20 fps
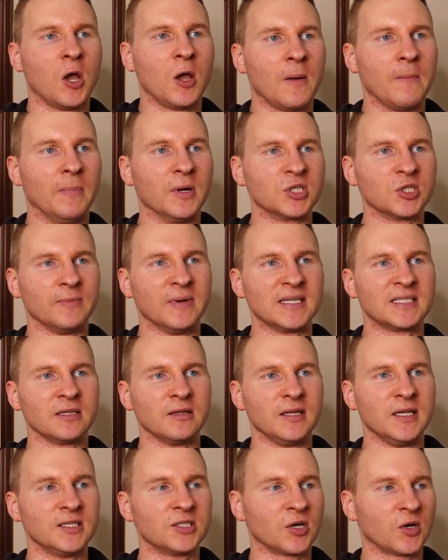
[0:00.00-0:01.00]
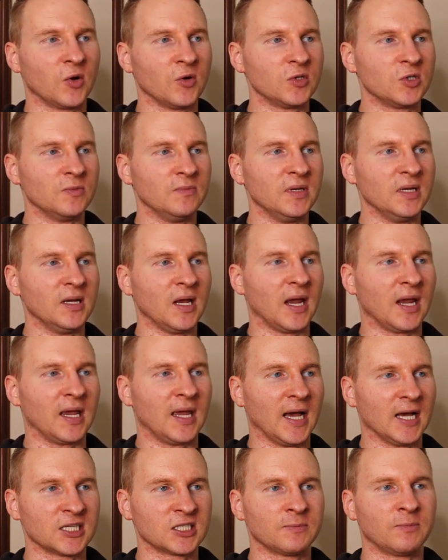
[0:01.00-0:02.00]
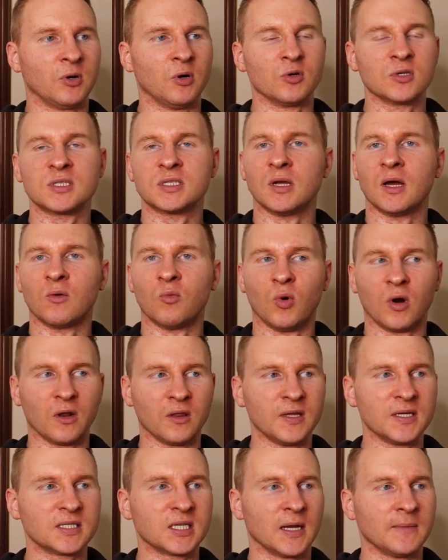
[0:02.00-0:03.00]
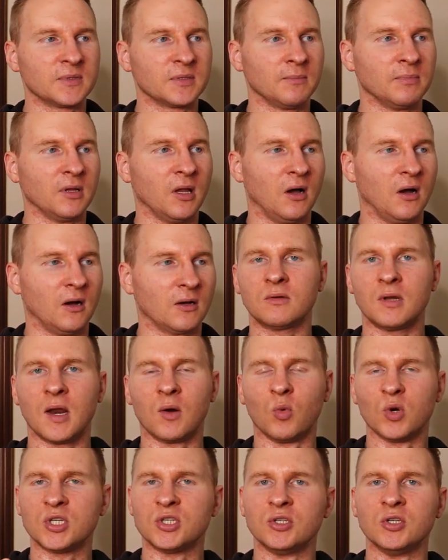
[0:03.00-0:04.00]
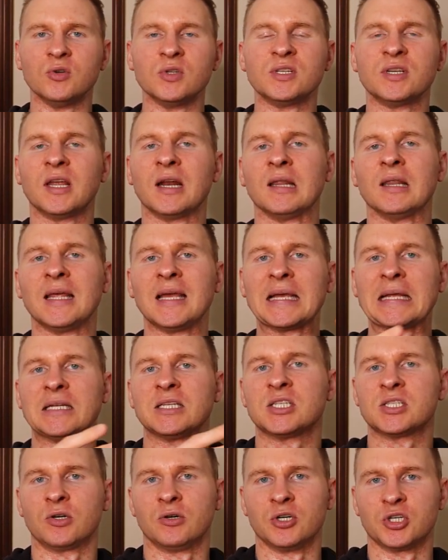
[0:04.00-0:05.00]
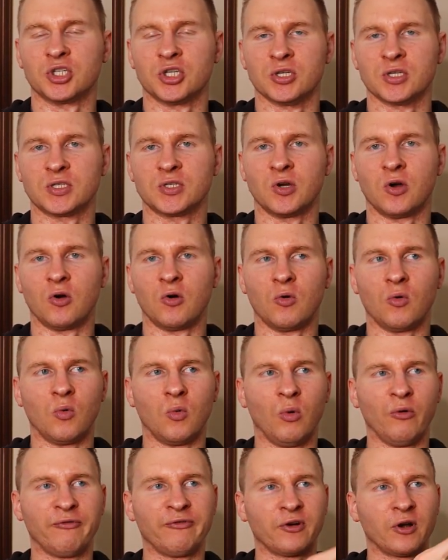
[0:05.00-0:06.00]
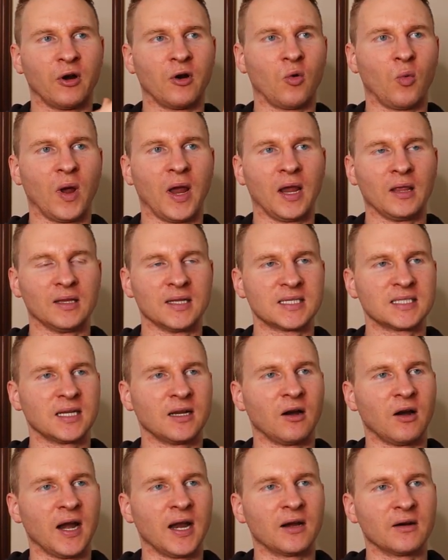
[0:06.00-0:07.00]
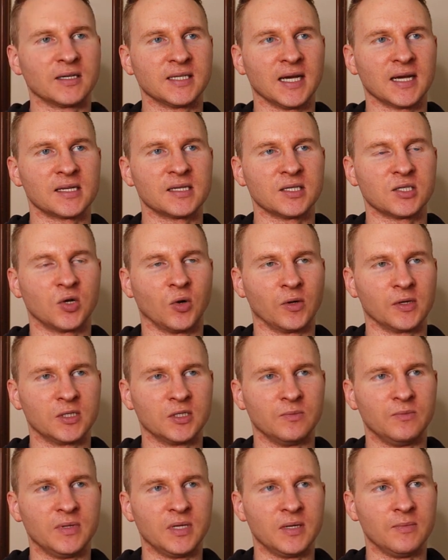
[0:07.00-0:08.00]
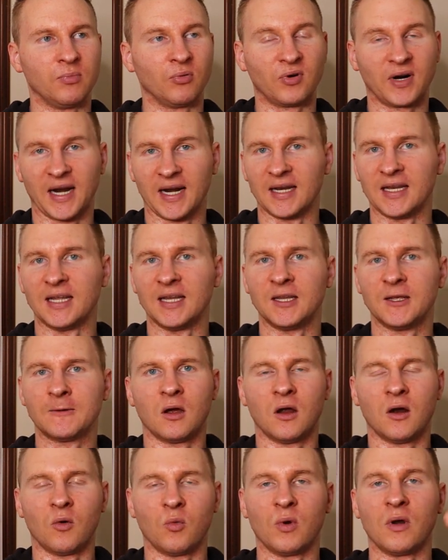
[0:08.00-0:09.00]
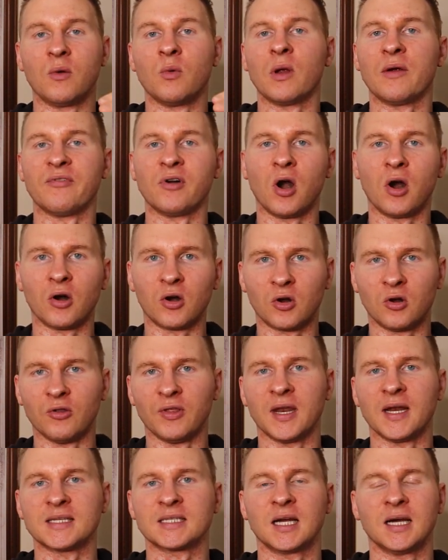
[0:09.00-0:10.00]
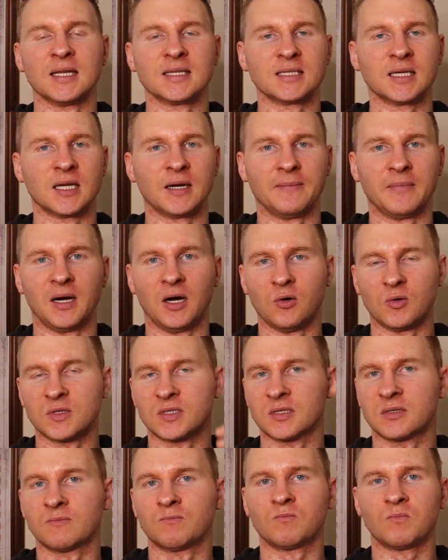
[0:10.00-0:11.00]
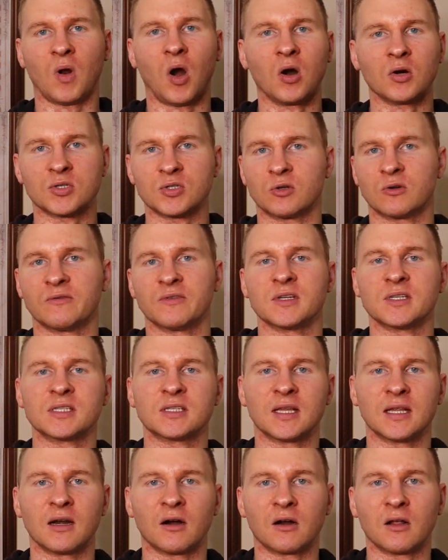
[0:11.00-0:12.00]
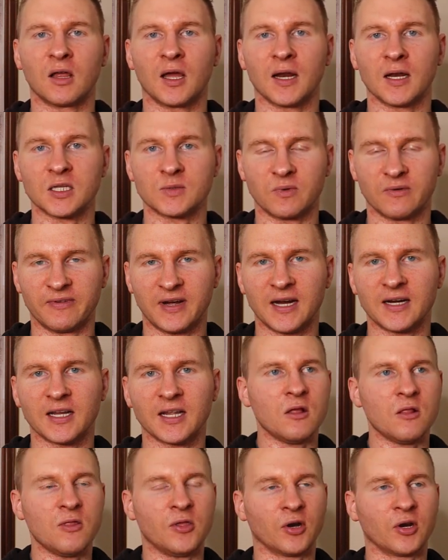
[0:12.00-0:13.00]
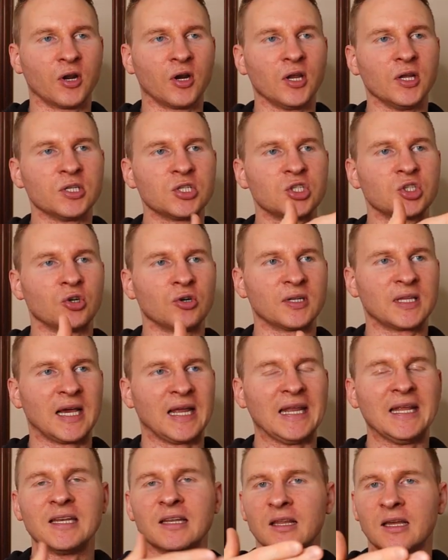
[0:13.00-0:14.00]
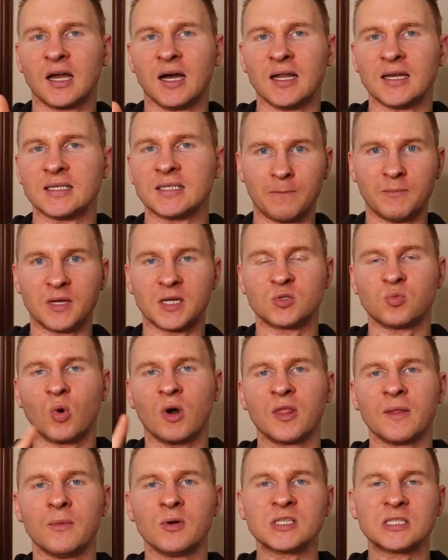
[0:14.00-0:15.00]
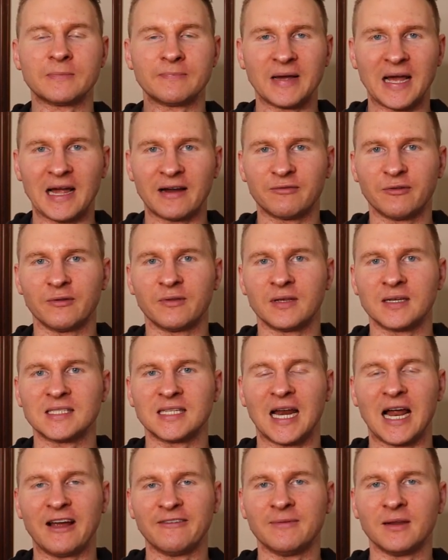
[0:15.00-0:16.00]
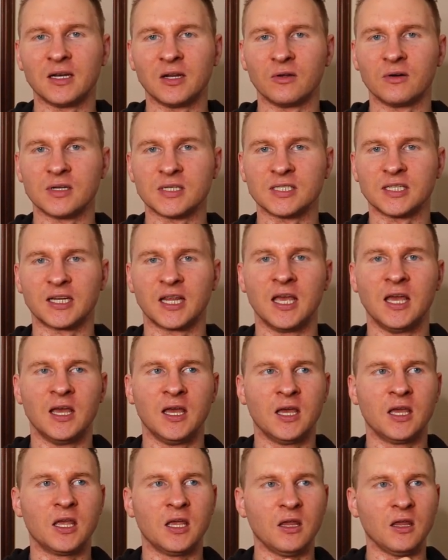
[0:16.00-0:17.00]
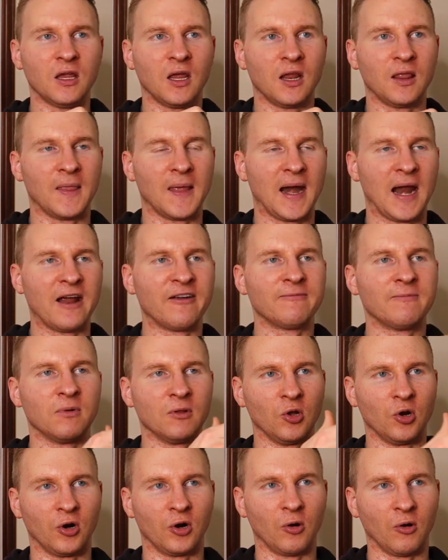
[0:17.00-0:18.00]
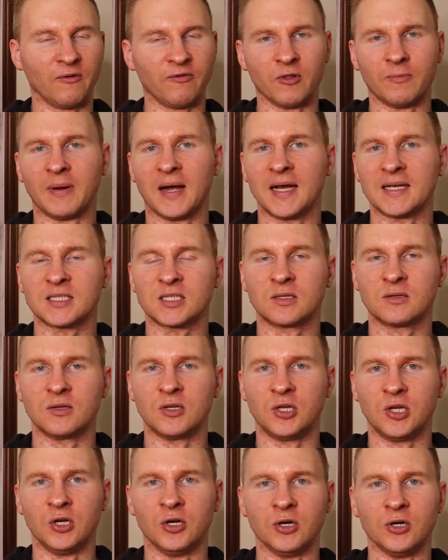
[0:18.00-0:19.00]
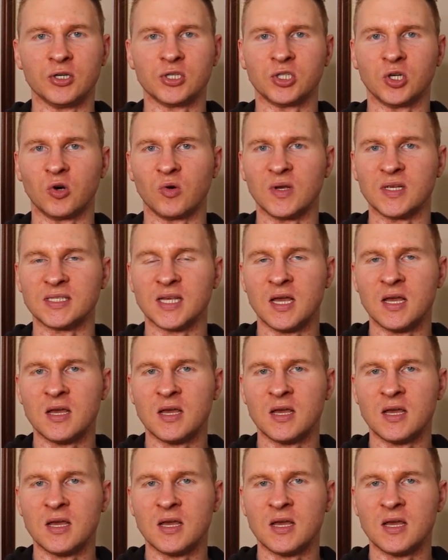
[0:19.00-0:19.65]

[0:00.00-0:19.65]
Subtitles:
But so basically, these are going to be a guest post on one of these types of blog. And what you do is you get a link insertion. So we'll figure out a way, let's say our anchor text is going to be branded. When we have an article that has content about our service that our client is providing, they're going to insert that into the content, because one of the most impactful things that I've been noticing and that I've been learned over the past year or so is